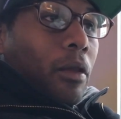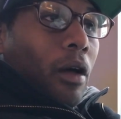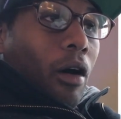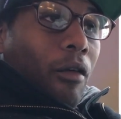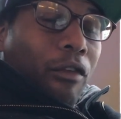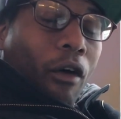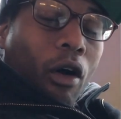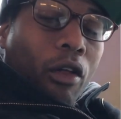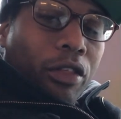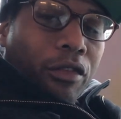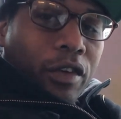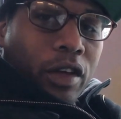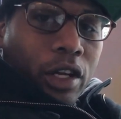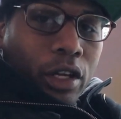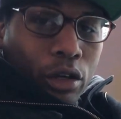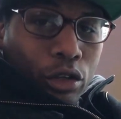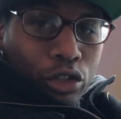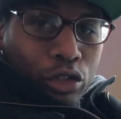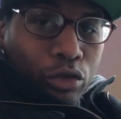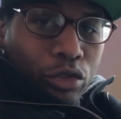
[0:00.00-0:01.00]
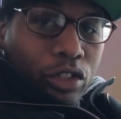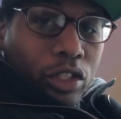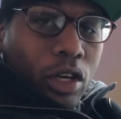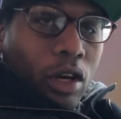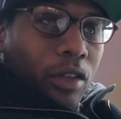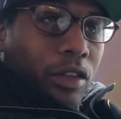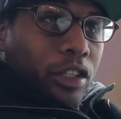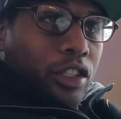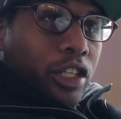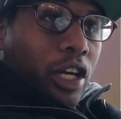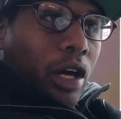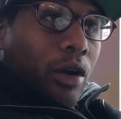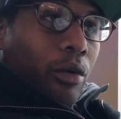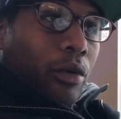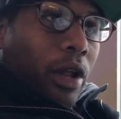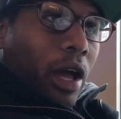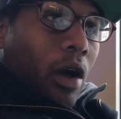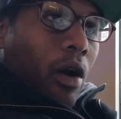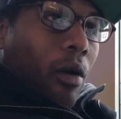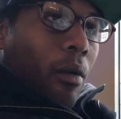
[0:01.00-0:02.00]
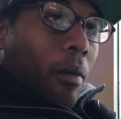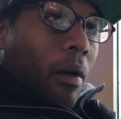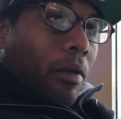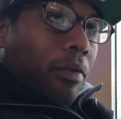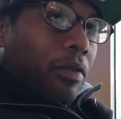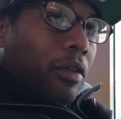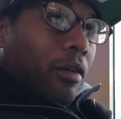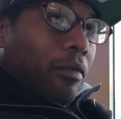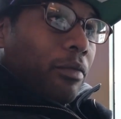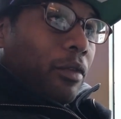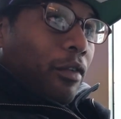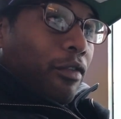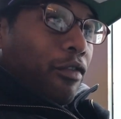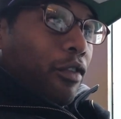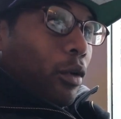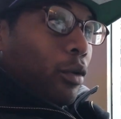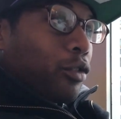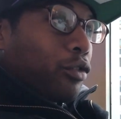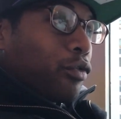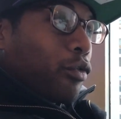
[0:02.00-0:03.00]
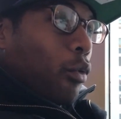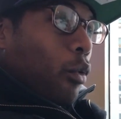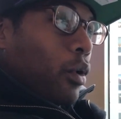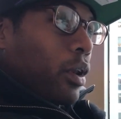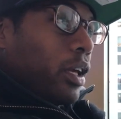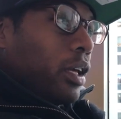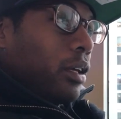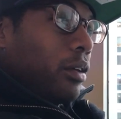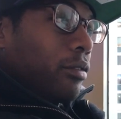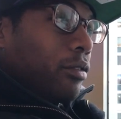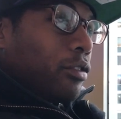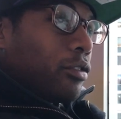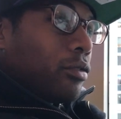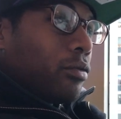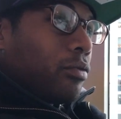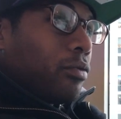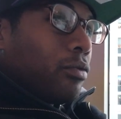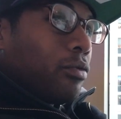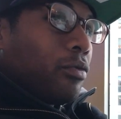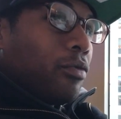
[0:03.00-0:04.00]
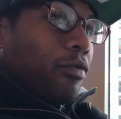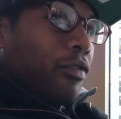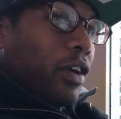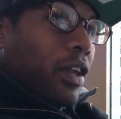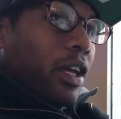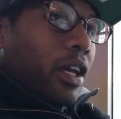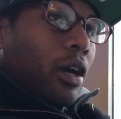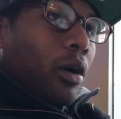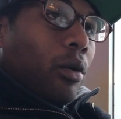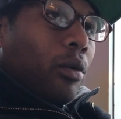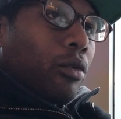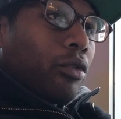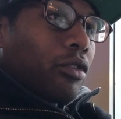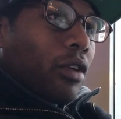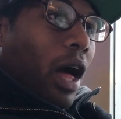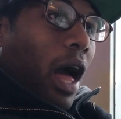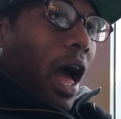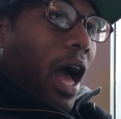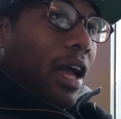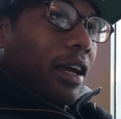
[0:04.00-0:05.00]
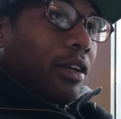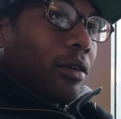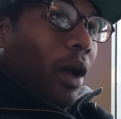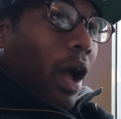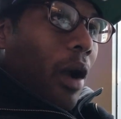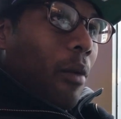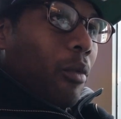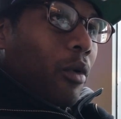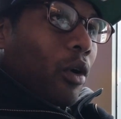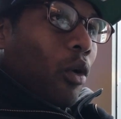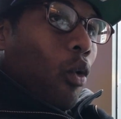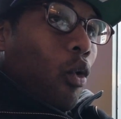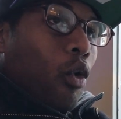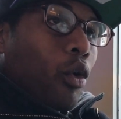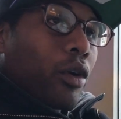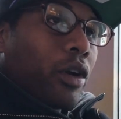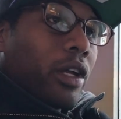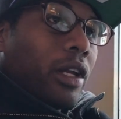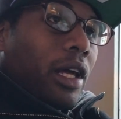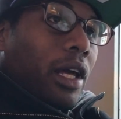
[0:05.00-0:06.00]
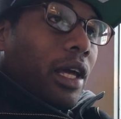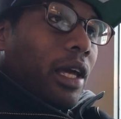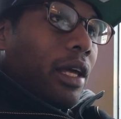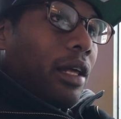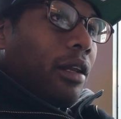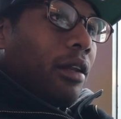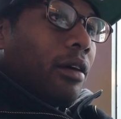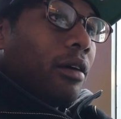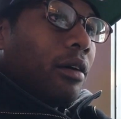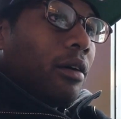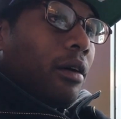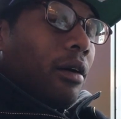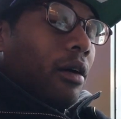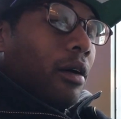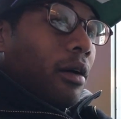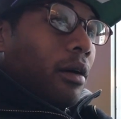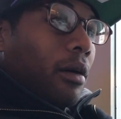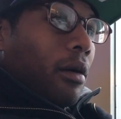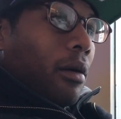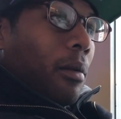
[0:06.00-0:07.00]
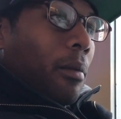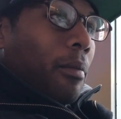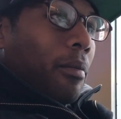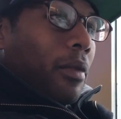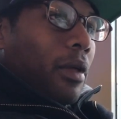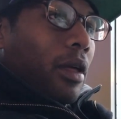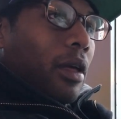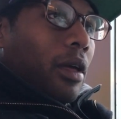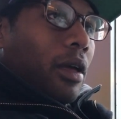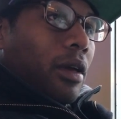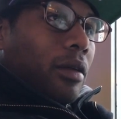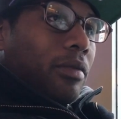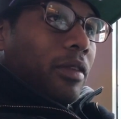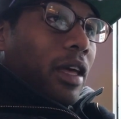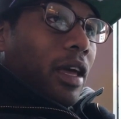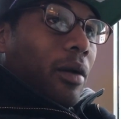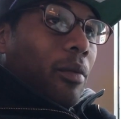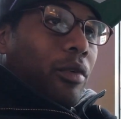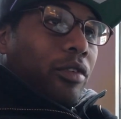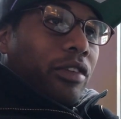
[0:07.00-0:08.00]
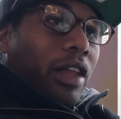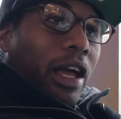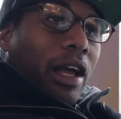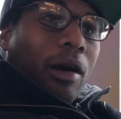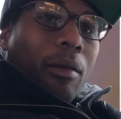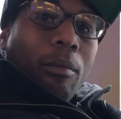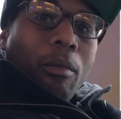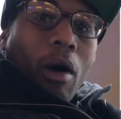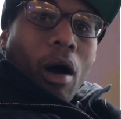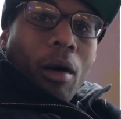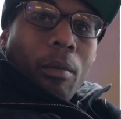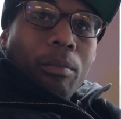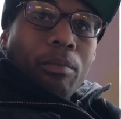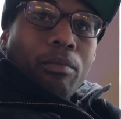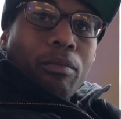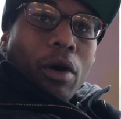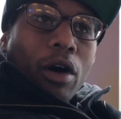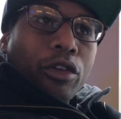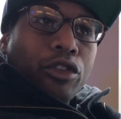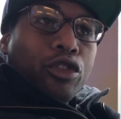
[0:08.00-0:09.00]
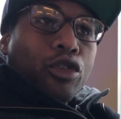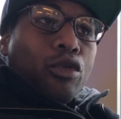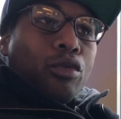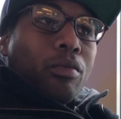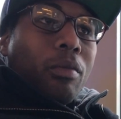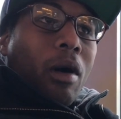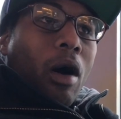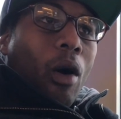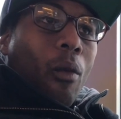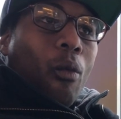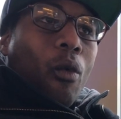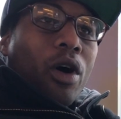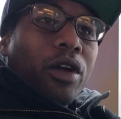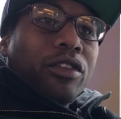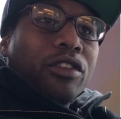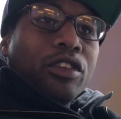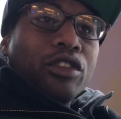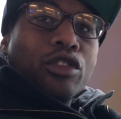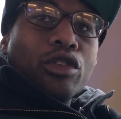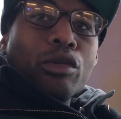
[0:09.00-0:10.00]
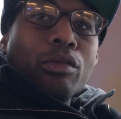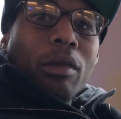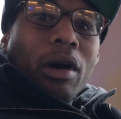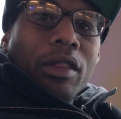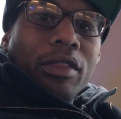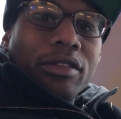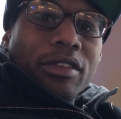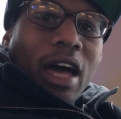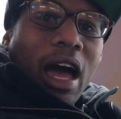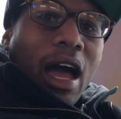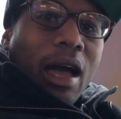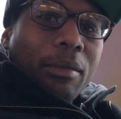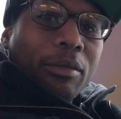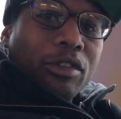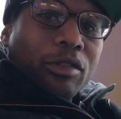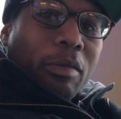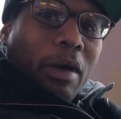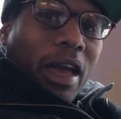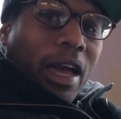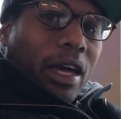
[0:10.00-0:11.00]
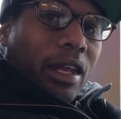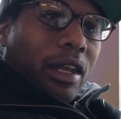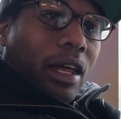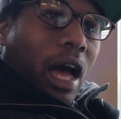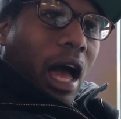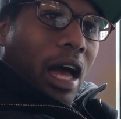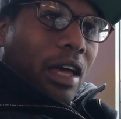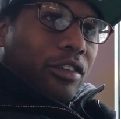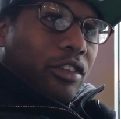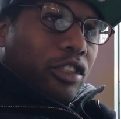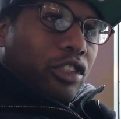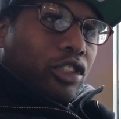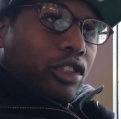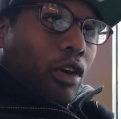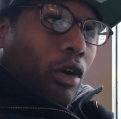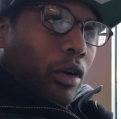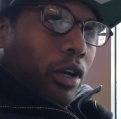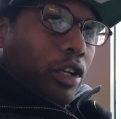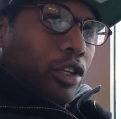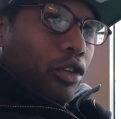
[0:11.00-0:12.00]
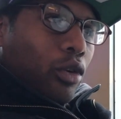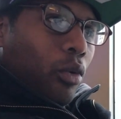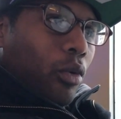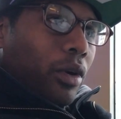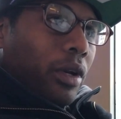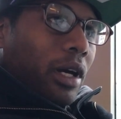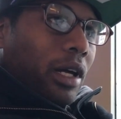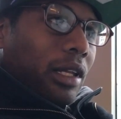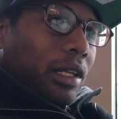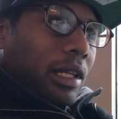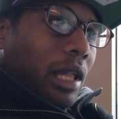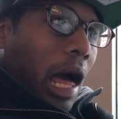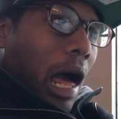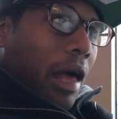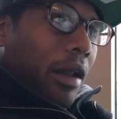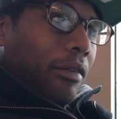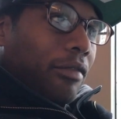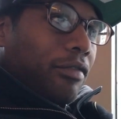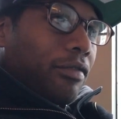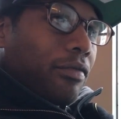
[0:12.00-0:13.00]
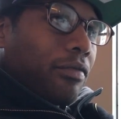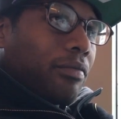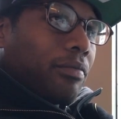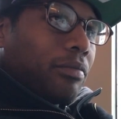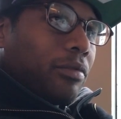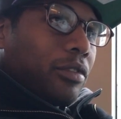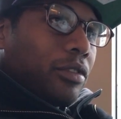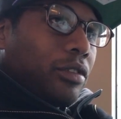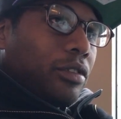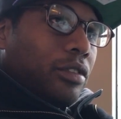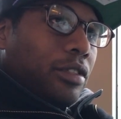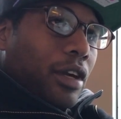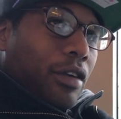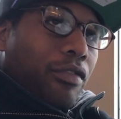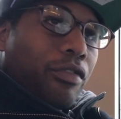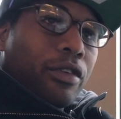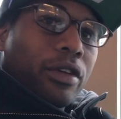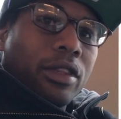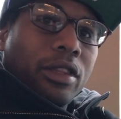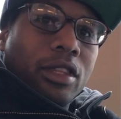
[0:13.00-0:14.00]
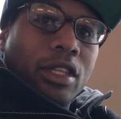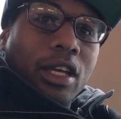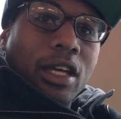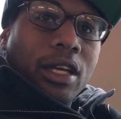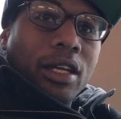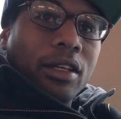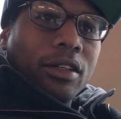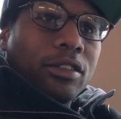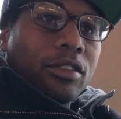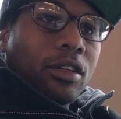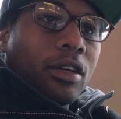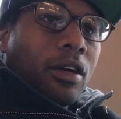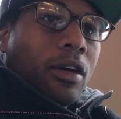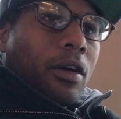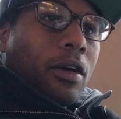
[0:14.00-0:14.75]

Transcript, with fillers: of all the videos you see on the channel now, the first 40 videos I recorded in, it was like a 1 to 2 month time span. I just started doing a lot of different things.